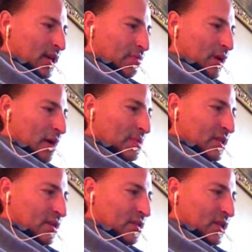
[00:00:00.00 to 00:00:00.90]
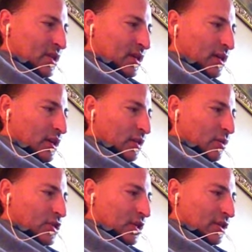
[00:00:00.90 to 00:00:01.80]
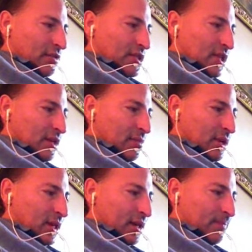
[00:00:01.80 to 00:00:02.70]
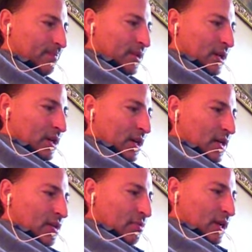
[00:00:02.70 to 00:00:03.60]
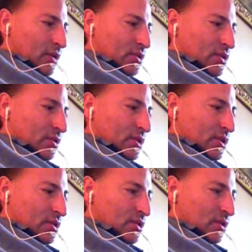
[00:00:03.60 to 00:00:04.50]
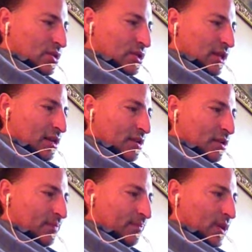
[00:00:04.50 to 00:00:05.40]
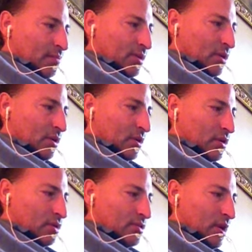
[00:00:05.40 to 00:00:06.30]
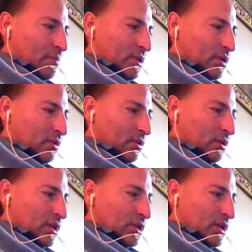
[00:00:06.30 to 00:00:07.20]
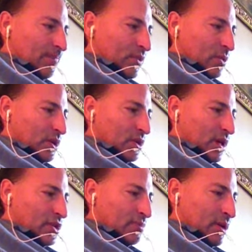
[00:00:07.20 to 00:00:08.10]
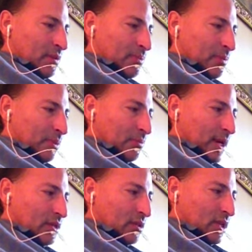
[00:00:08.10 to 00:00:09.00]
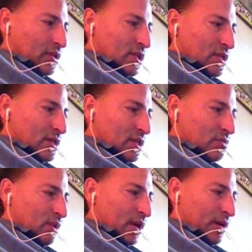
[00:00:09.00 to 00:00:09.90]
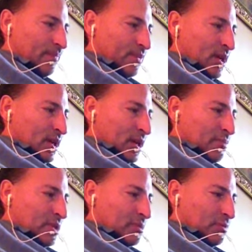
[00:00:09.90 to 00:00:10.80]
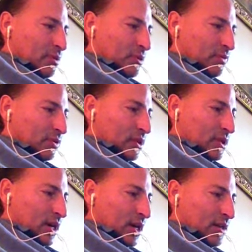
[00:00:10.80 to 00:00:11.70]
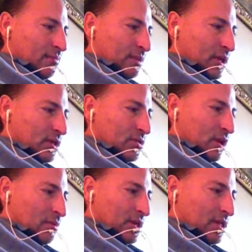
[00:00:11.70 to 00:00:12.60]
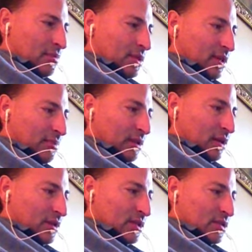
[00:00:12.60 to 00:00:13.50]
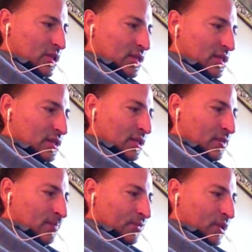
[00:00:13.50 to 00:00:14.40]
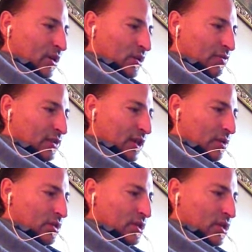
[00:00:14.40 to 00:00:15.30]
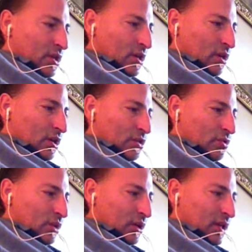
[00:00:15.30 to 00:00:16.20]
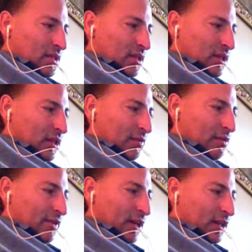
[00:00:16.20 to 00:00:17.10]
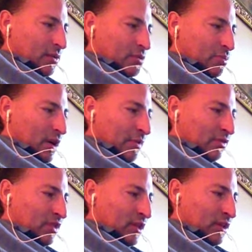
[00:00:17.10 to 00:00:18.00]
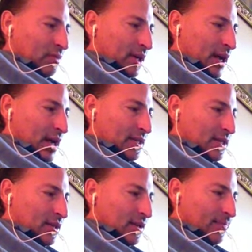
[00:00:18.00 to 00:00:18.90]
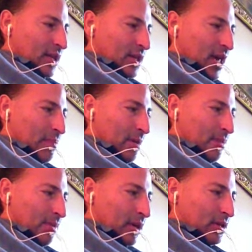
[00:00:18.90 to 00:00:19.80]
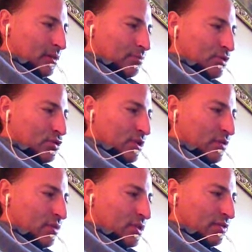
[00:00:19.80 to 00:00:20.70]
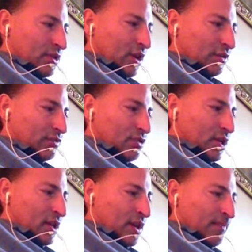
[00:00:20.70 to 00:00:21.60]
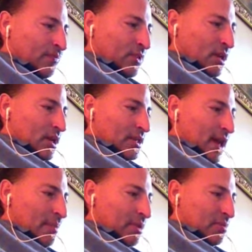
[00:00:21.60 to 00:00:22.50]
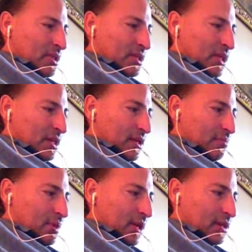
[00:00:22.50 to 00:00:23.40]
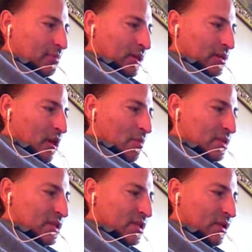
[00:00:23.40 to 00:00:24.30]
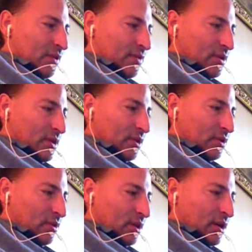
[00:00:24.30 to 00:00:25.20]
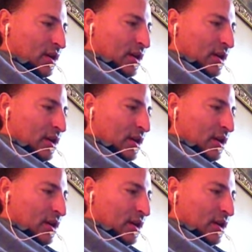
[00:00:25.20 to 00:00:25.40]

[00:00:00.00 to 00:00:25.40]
Perhaps they are thinking, we shall never see him again. And the myosotes, so slender and pure, drop their corollas when touched by the purple mantle that Jesus is wearing. It must be beautiful to die, being struck by something that belongs to Jesus. All the flowers, also a lost lily of the valley, which perhaps fell there by accident and came up among the protruding roots of an olive tree, is happy to be seen and picked by Thomas and offered to the Lord.